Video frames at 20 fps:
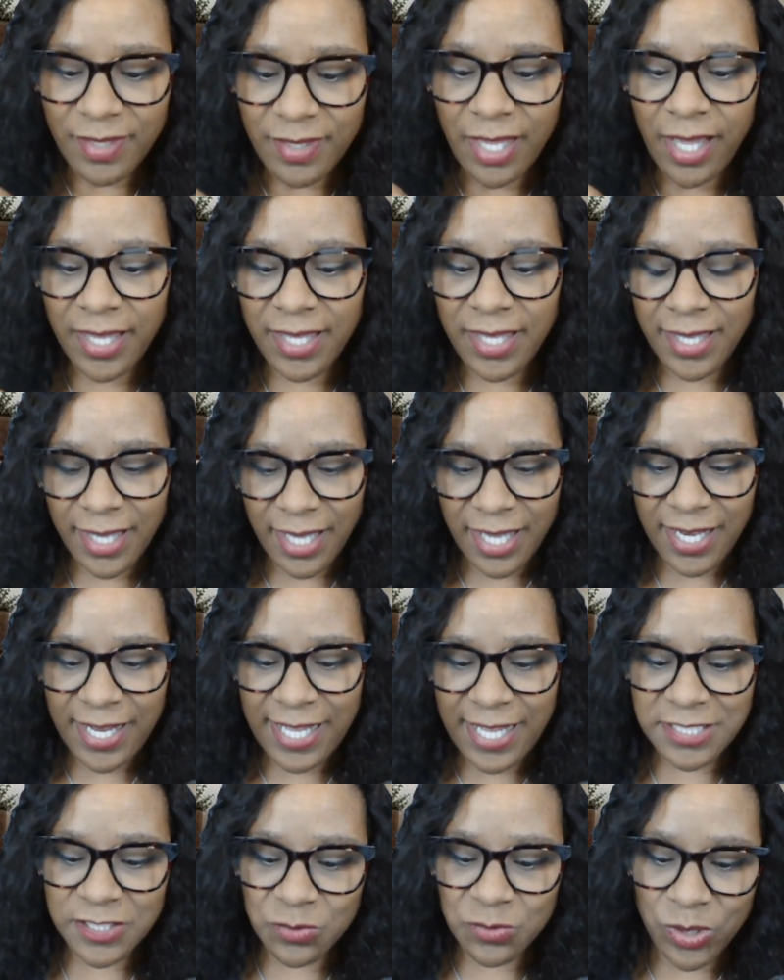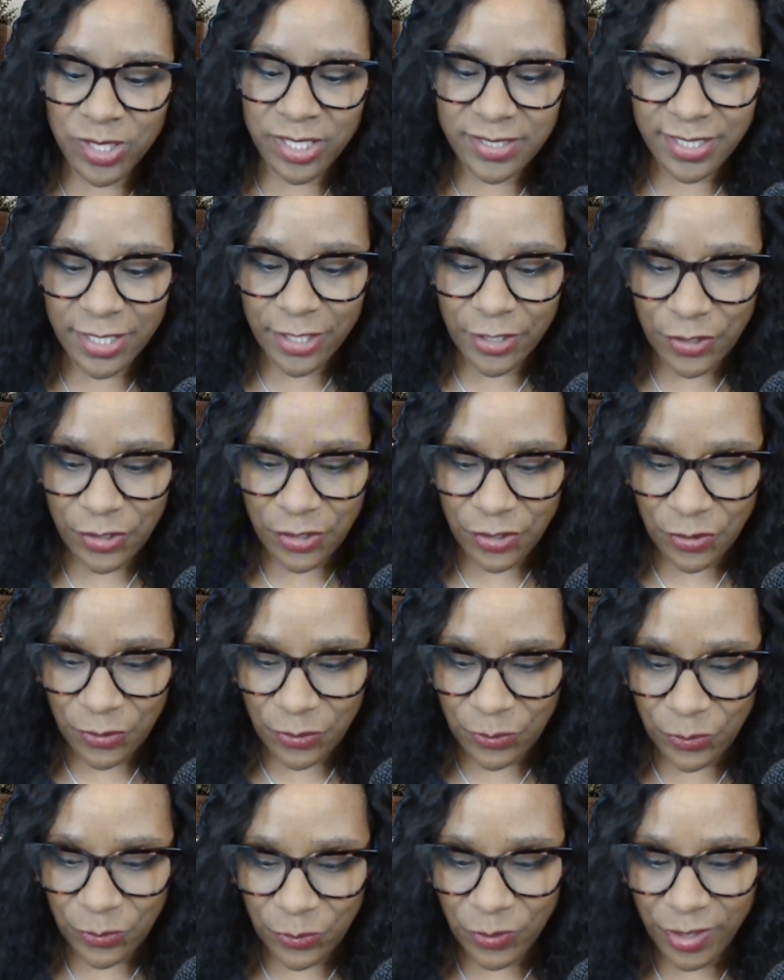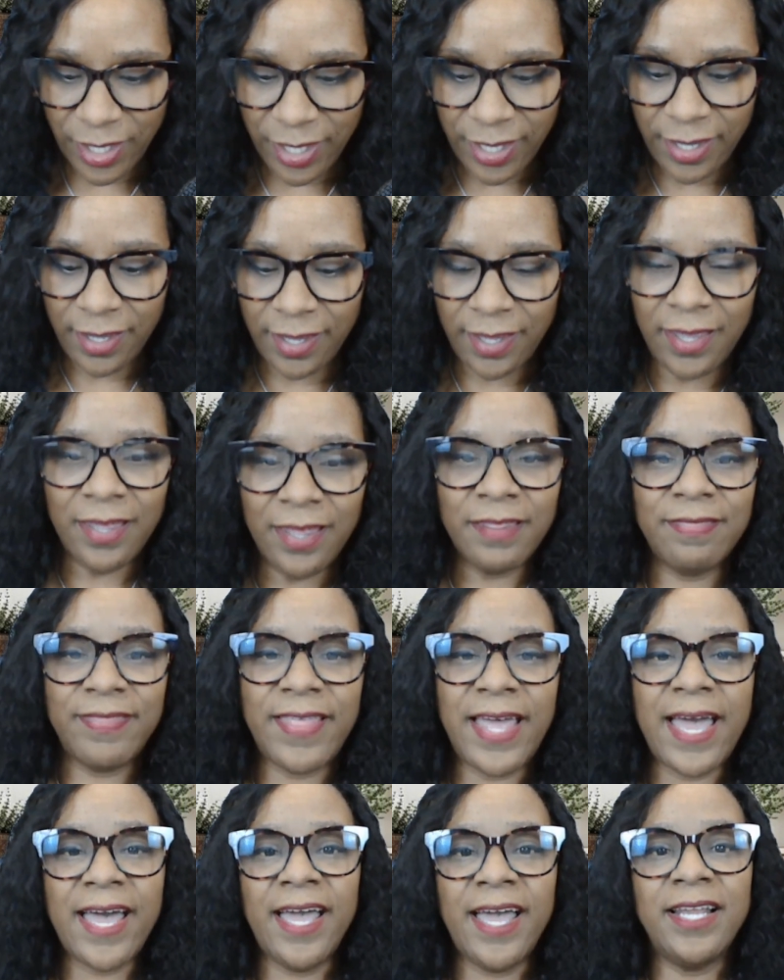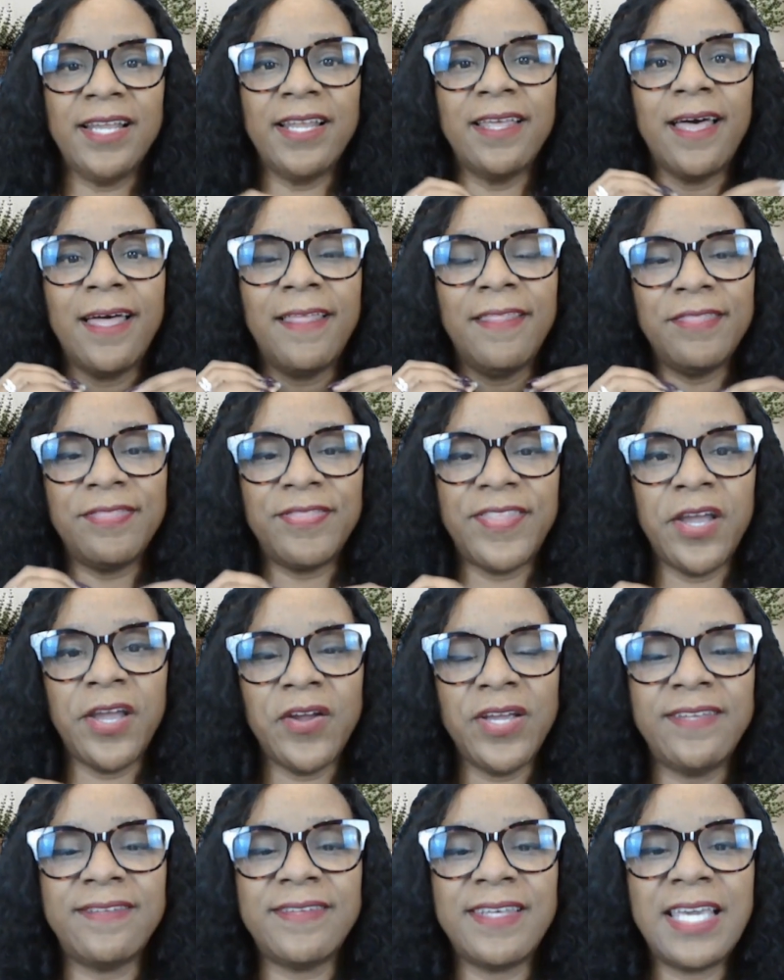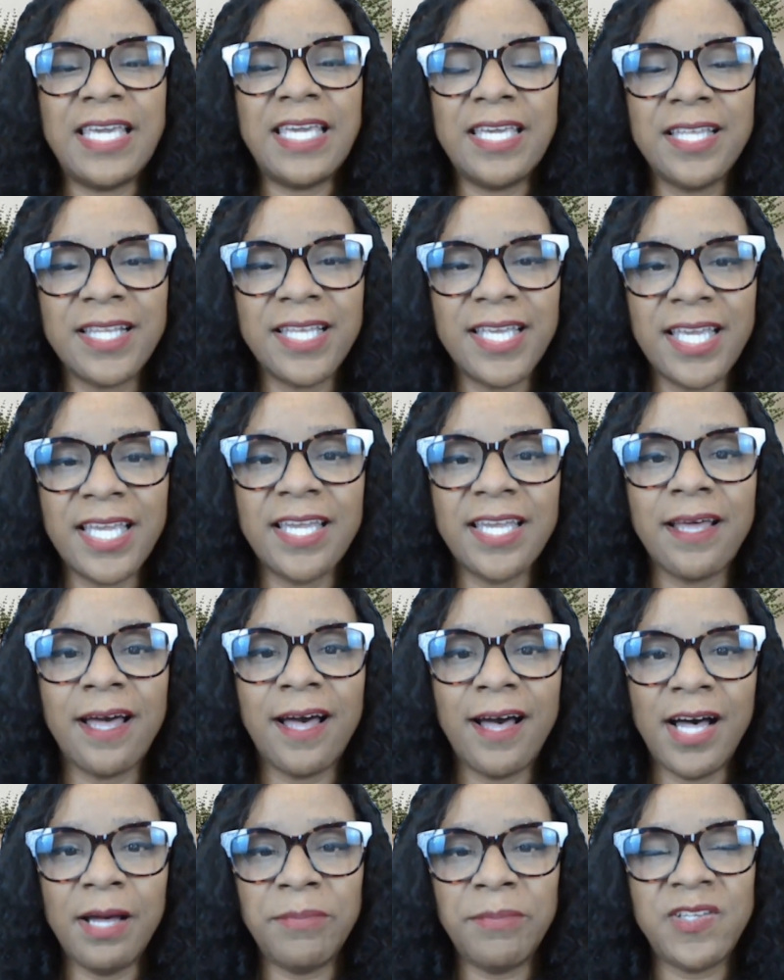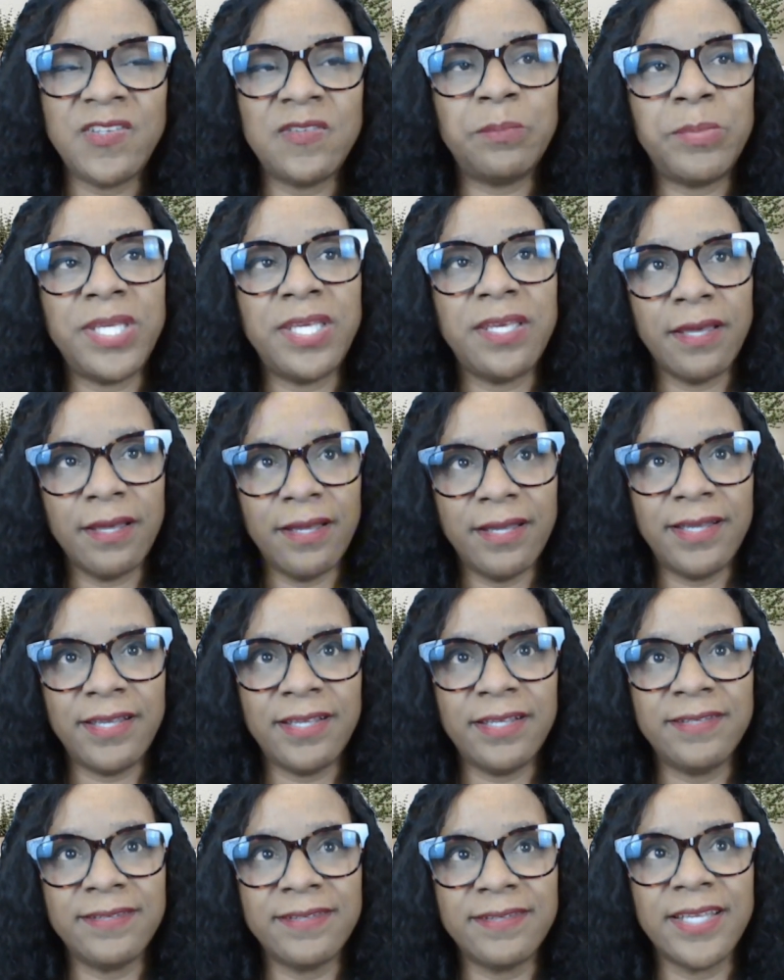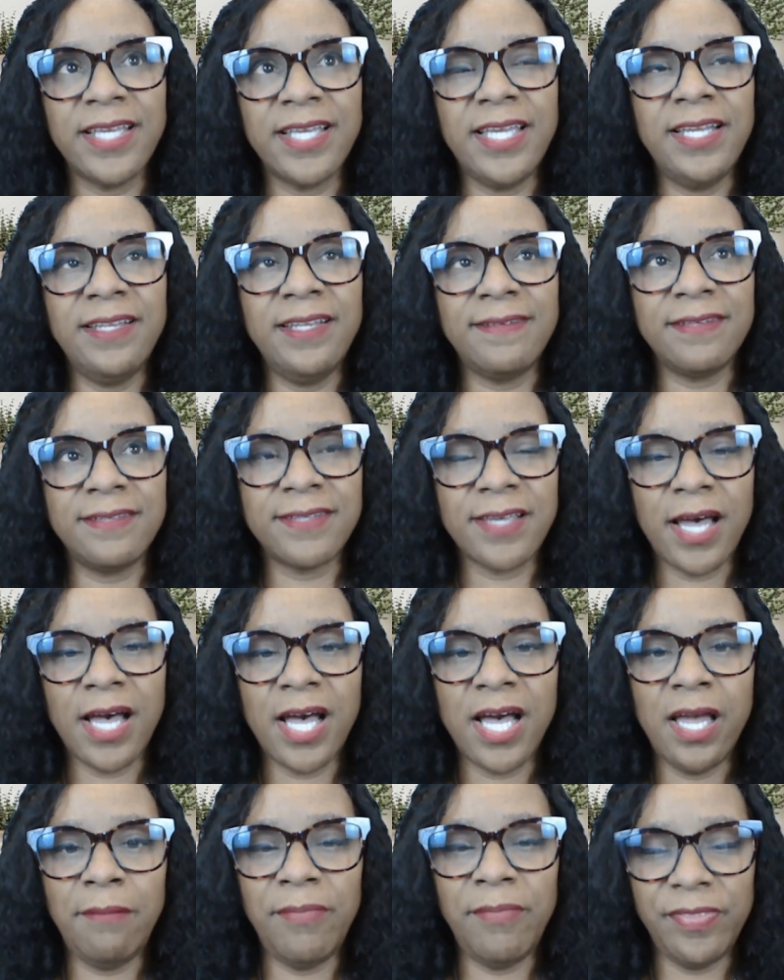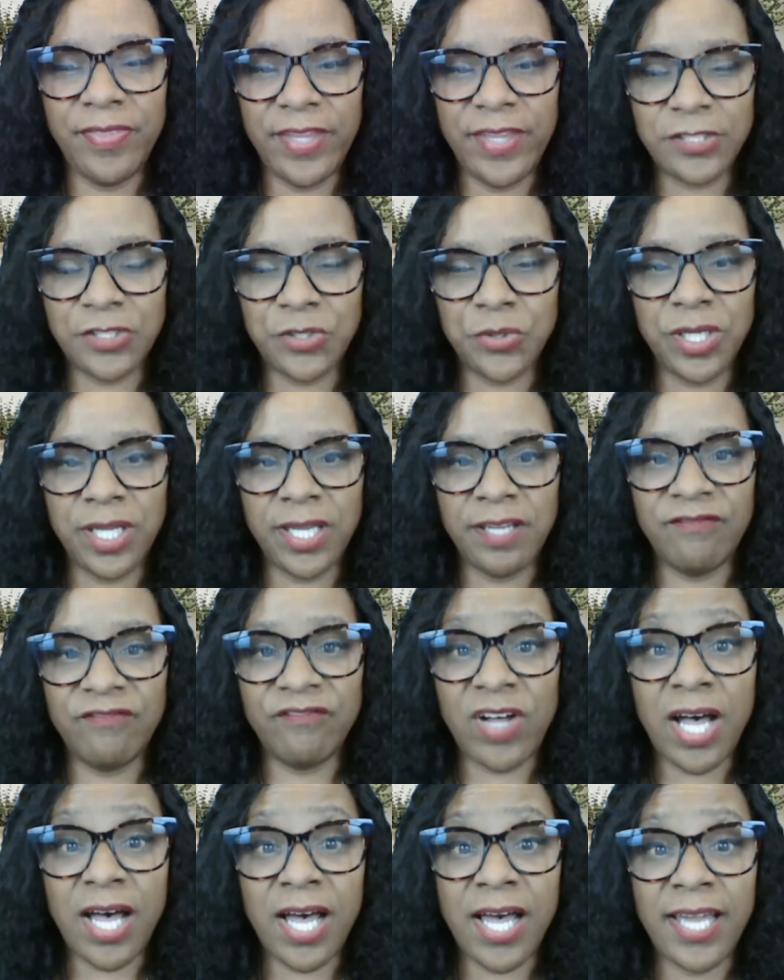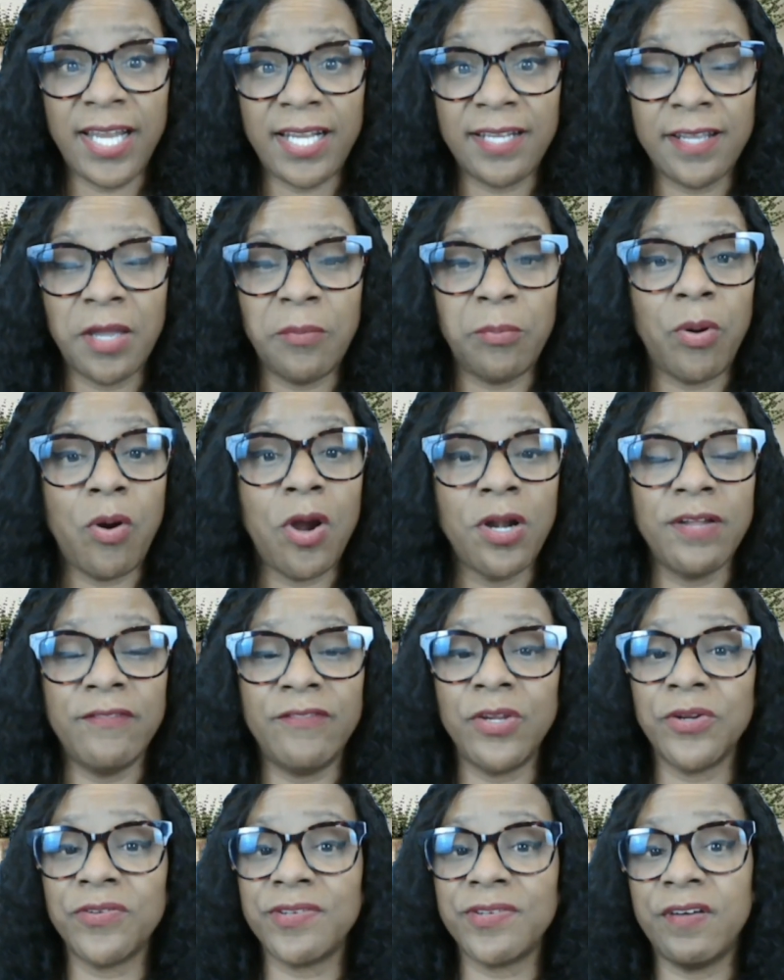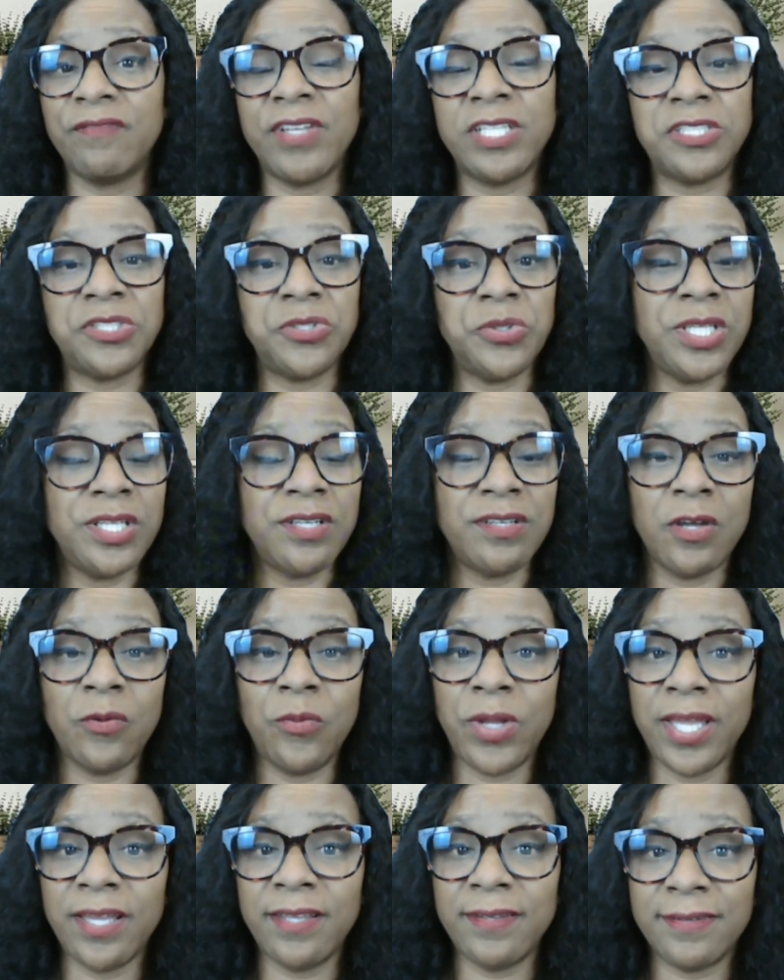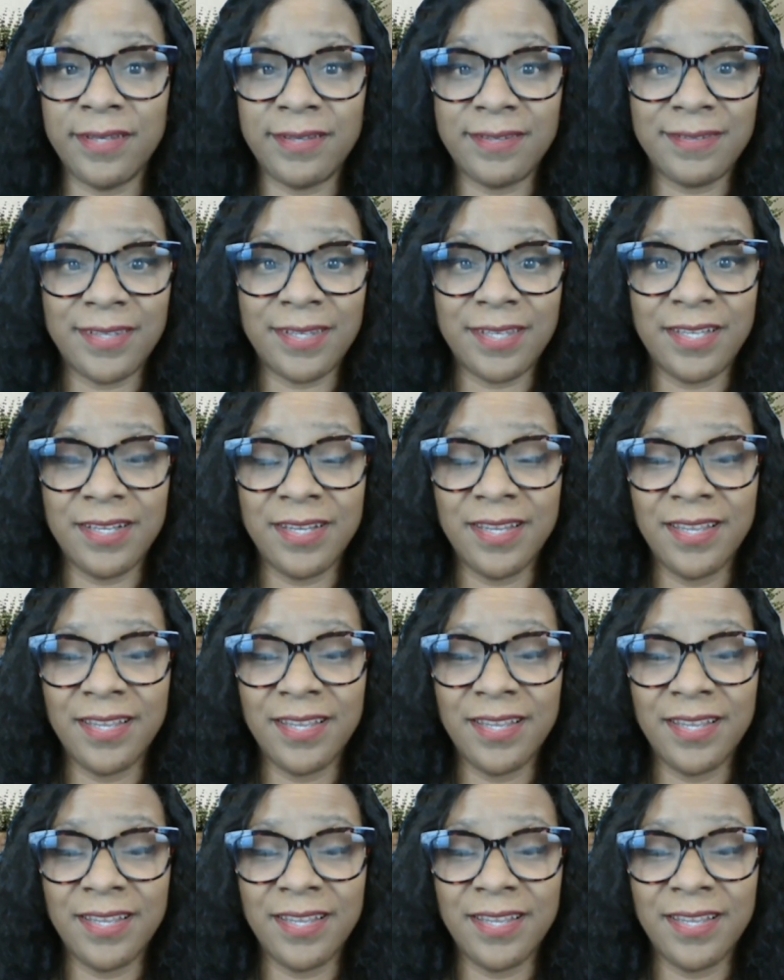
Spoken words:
again, I just want to tell you that there is healing in hobbies because it is a time that you can find a part of yourself that you didn't know existed.